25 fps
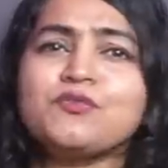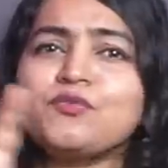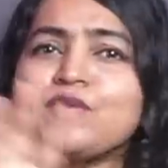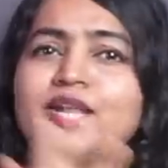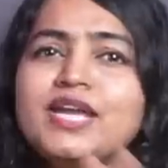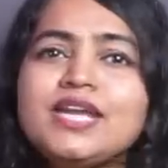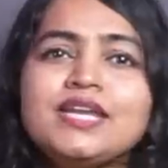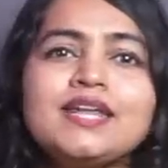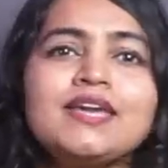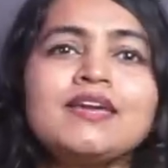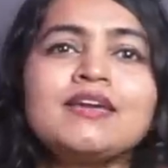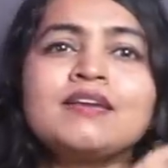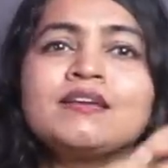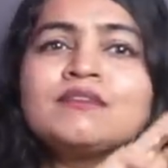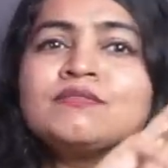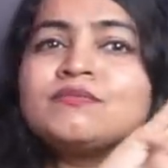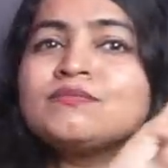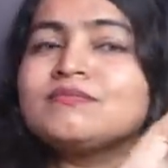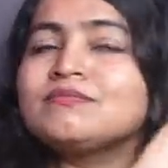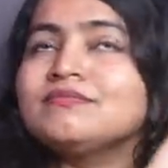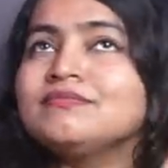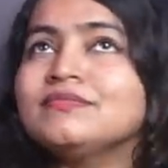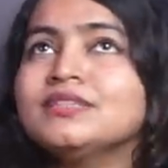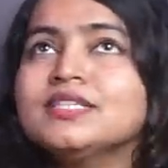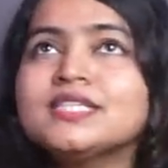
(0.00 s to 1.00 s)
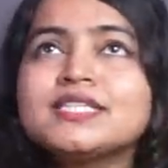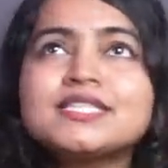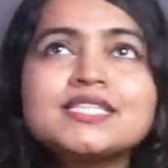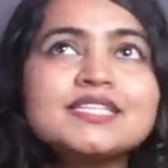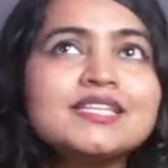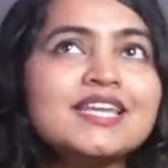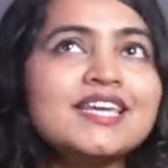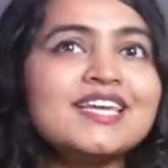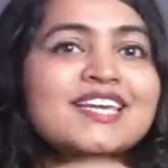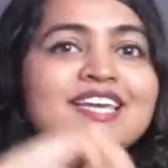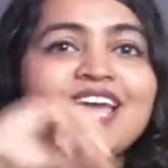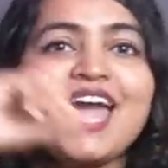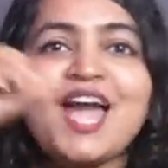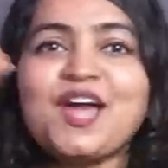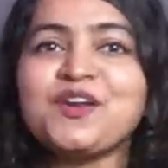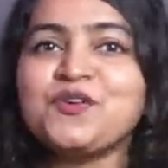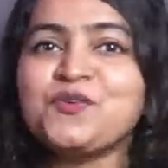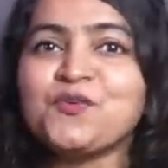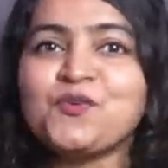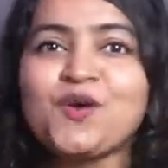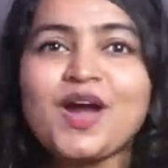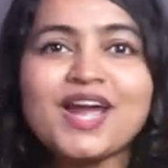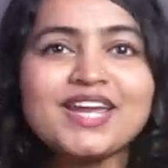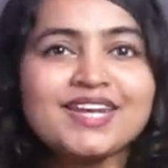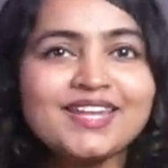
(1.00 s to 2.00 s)
reading, listening,
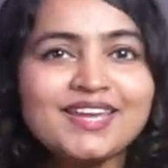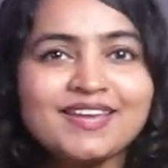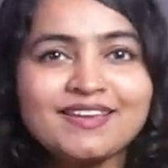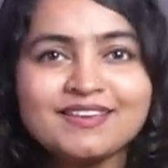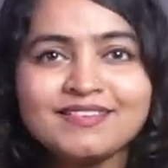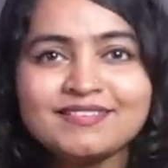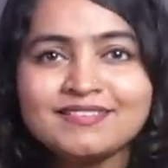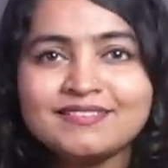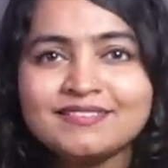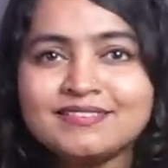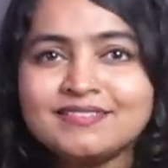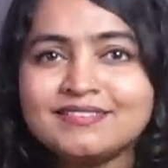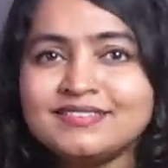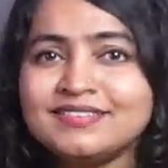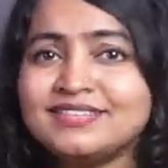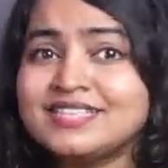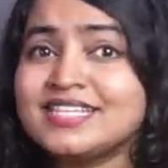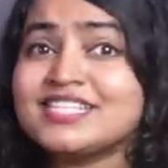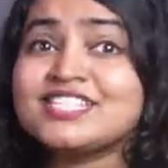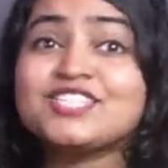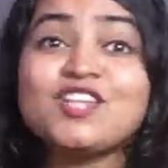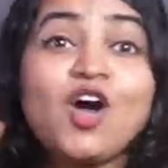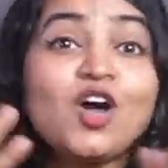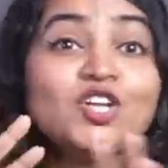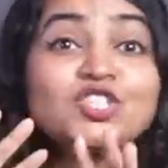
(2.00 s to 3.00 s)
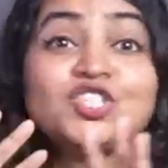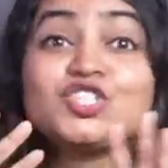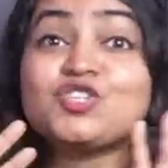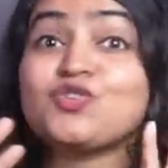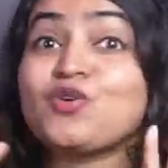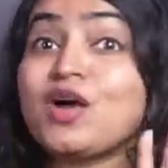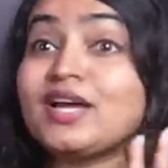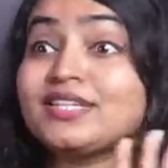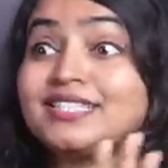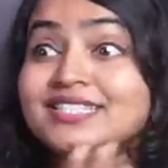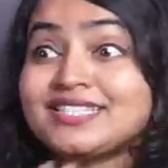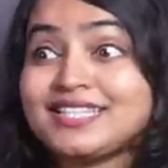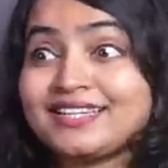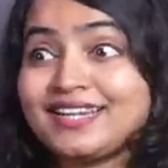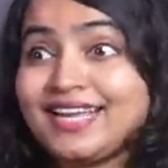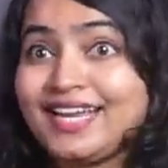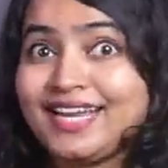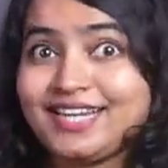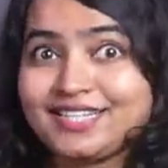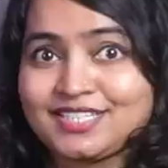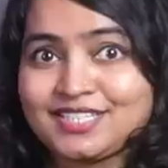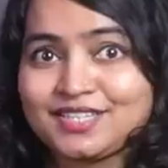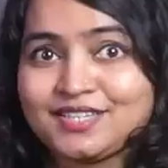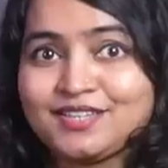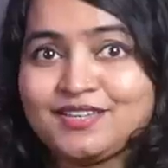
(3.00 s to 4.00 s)
and writing does not
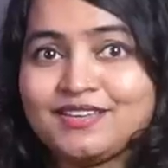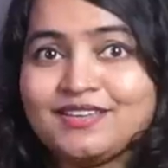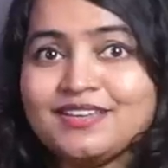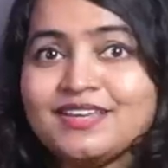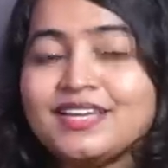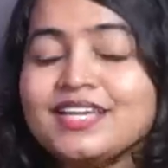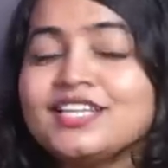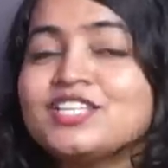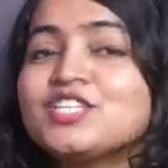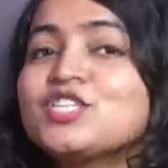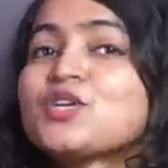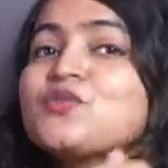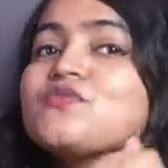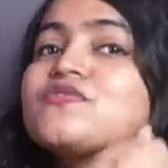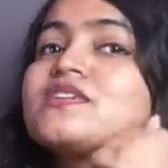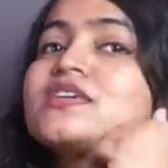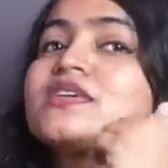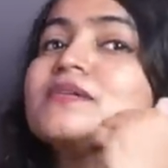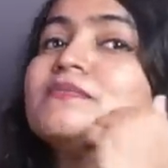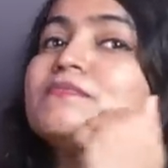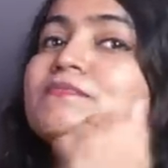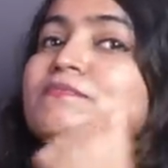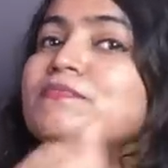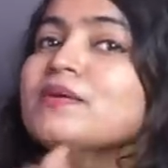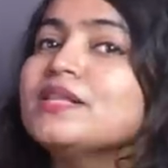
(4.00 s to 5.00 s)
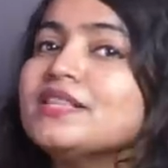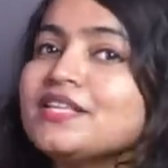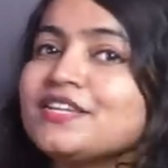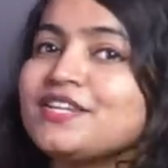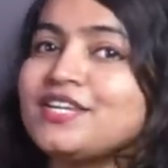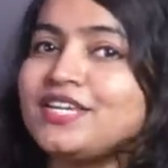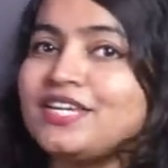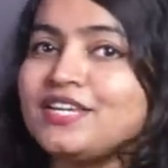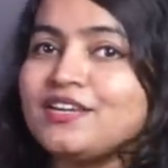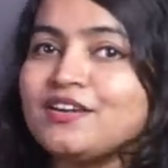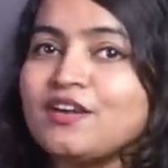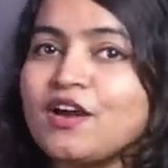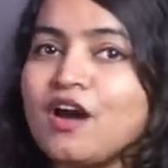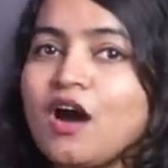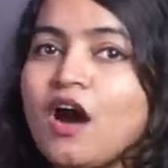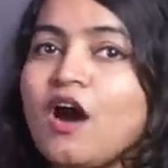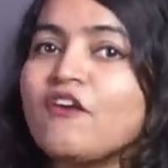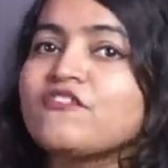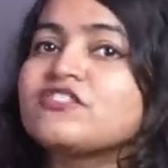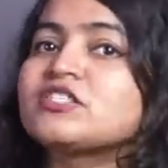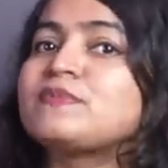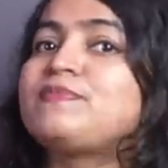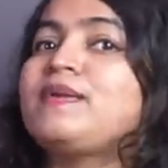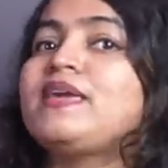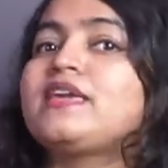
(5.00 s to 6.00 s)
translate into the ability
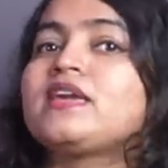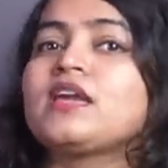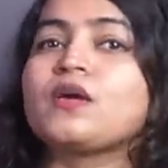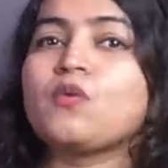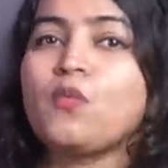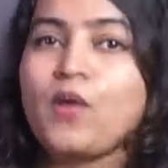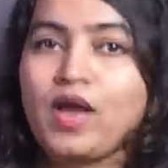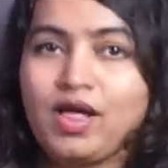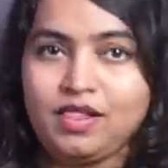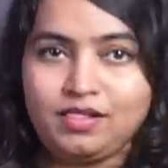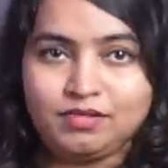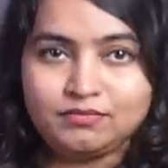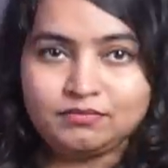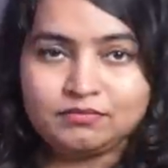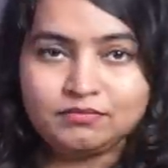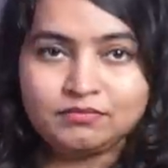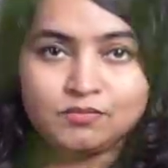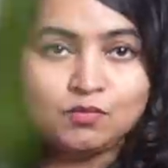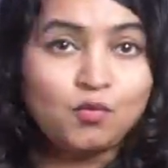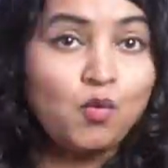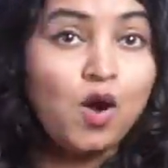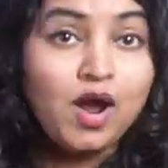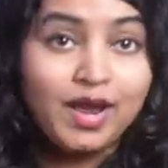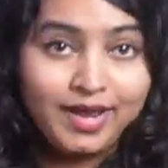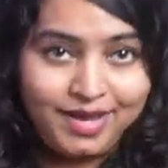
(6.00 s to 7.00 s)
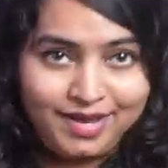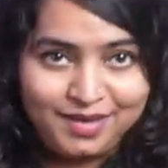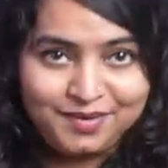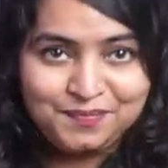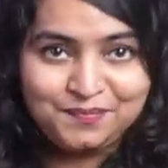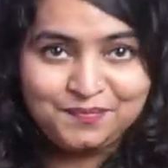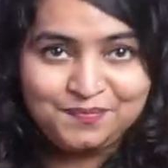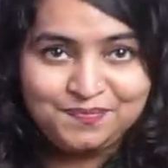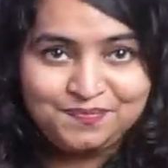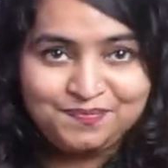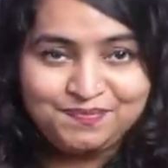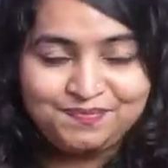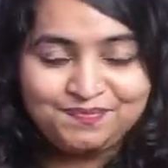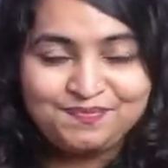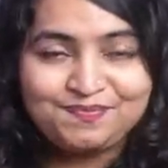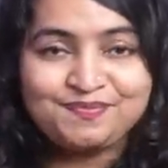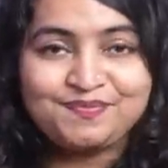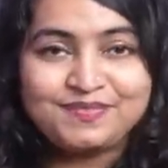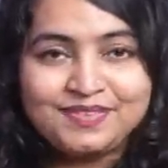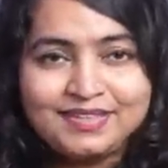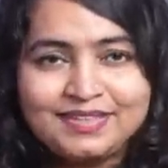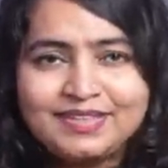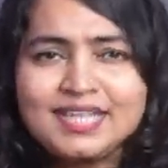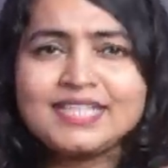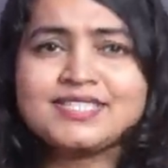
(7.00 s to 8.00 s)
of speaking well. Why?
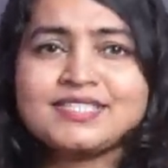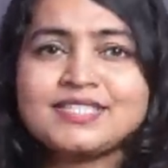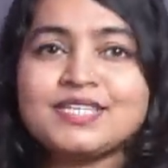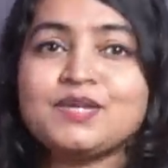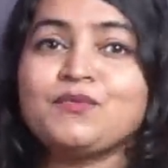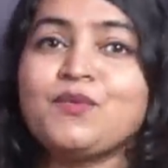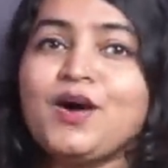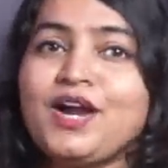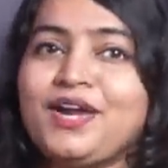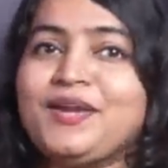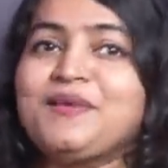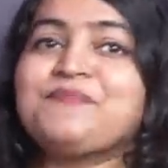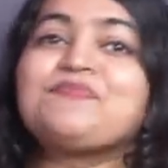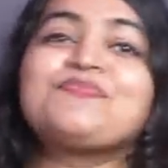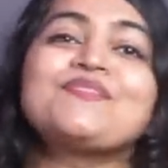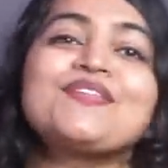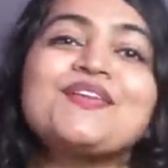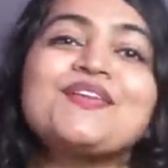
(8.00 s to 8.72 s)
Let's see why.